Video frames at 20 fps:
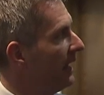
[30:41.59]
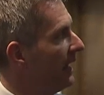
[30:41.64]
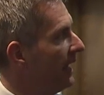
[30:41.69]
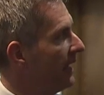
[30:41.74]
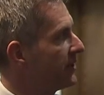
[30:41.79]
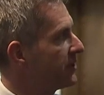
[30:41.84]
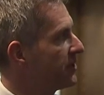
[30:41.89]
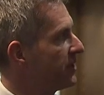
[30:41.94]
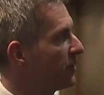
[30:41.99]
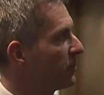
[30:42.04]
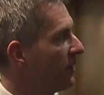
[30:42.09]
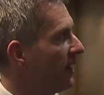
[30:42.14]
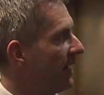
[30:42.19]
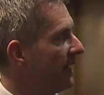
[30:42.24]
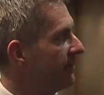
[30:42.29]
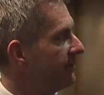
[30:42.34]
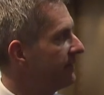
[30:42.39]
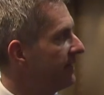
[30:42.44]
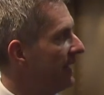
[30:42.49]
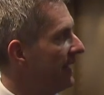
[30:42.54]
And she
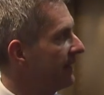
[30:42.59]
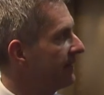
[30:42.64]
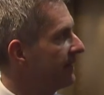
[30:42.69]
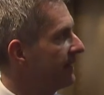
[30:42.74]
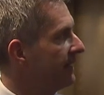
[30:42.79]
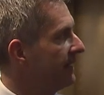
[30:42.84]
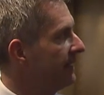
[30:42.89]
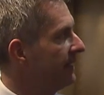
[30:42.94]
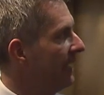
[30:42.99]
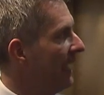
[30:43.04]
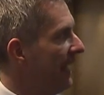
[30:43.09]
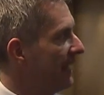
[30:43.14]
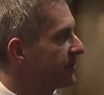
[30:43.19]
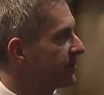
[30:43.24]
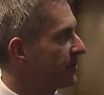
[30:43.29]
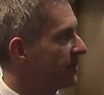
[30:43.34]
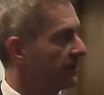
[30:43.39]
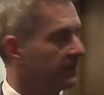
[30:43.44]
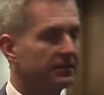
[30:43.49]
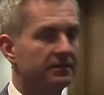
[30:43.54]
arrived at the
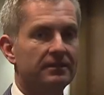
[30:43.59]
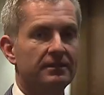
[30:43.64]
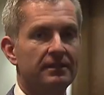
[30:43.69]
answer.